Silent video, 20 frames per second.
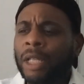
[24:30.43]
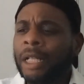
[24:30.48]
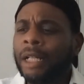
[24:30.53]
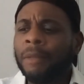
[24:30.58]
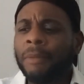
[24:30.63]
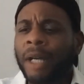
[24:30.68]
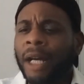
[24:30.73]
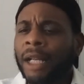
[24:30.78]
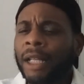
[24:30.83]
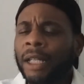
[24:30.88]

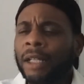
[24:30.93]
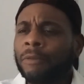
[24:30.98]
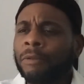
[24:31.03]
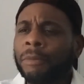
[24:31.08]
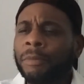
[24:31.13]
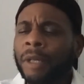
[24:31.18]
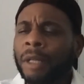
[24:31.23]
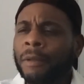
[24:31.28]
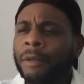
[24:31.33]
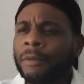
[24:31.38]
anybody in the
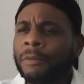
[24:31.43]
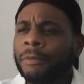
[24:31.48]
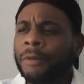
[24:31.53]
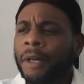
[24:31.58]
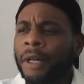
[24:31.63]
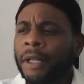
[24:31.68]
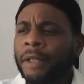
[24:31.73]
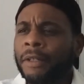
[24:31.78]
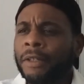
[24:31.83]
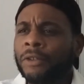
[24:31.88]
Republican
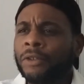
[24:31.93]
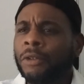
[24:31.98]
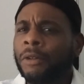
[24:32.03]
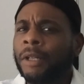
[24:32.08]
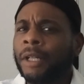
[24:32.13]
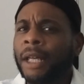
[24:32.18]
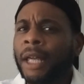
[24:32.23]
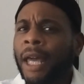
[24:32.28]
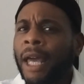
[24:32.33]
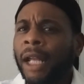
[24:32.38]
Party that's
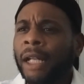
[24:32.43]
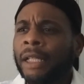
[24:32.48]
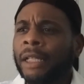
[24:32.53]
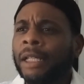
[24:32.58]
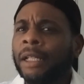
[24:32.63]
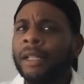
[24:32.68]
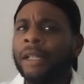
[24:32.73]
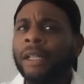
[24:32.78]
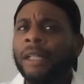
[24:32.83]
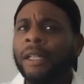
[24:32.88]
throwing their hat in